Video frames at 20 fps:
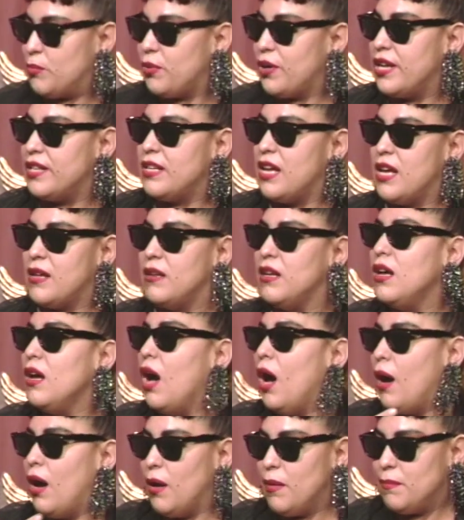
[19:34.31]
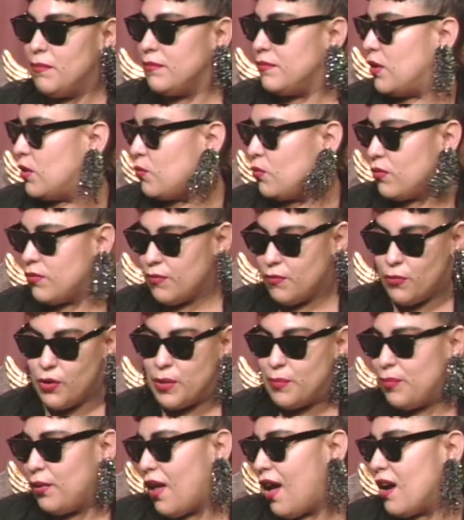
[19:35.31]
print and um,
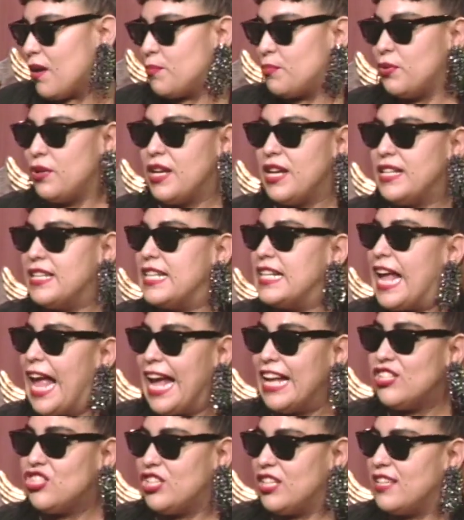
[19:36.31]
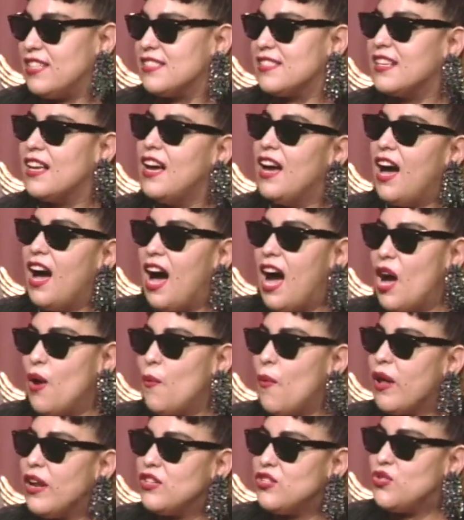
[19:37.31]
wood block print and etchings. I
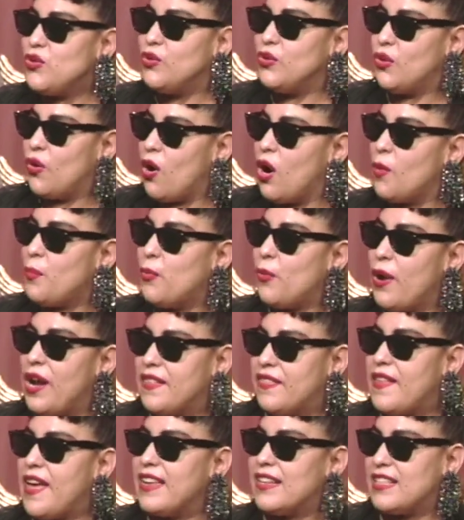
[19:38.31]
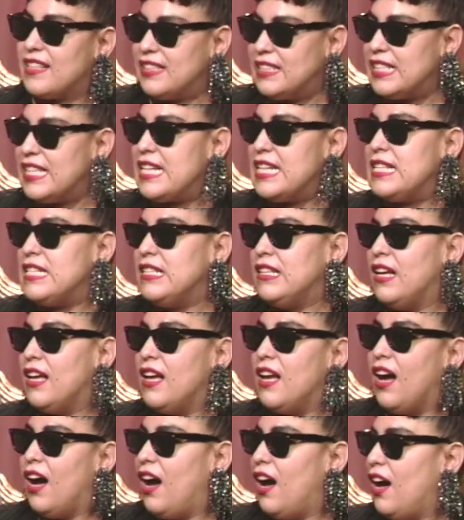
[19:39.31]
wanted to incorporate that clean.
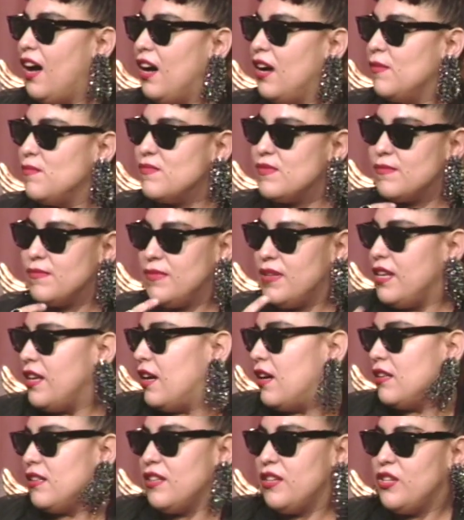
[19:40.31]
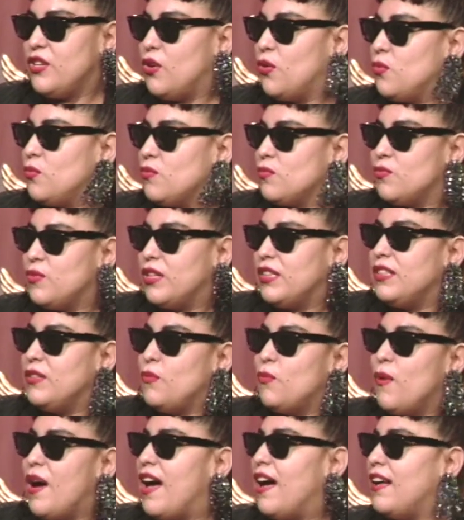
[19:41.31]
Um, you know, really
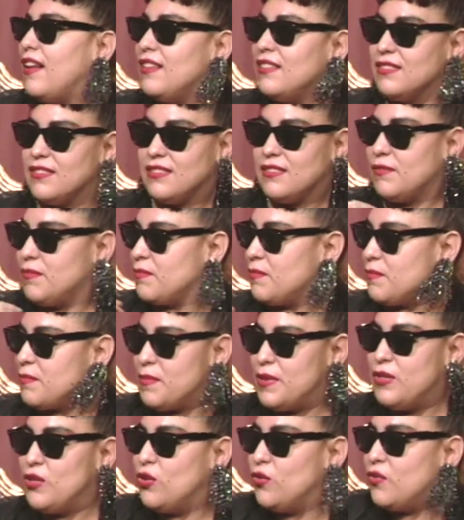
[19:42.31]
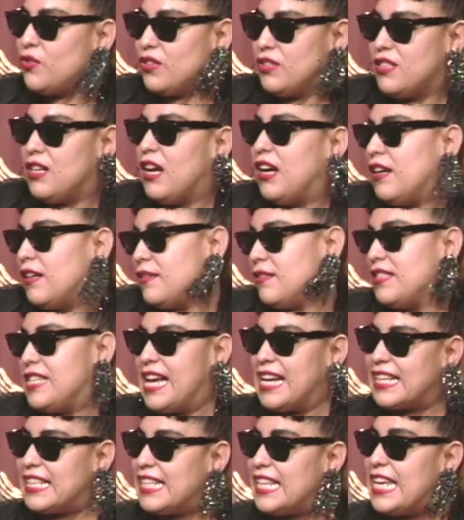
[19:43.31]
well maneuvered uh,
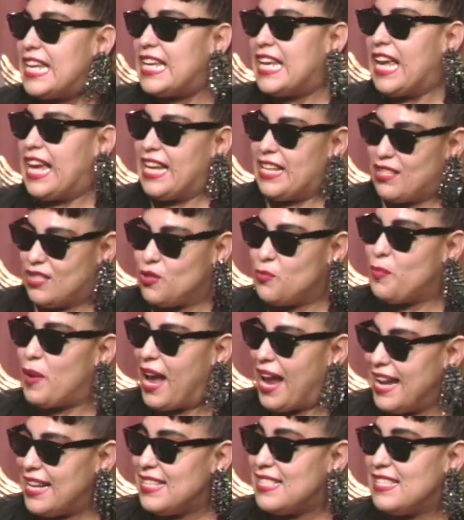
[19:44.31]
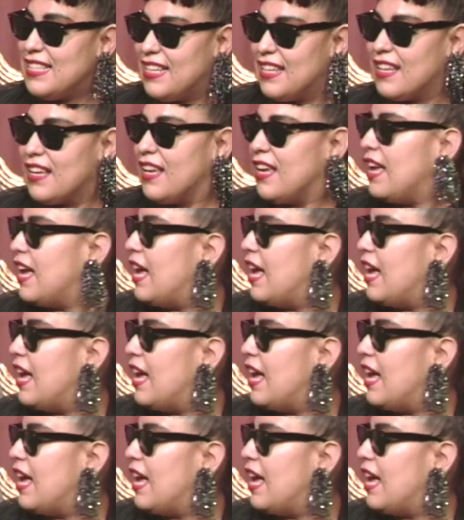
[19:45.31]
technique into painting.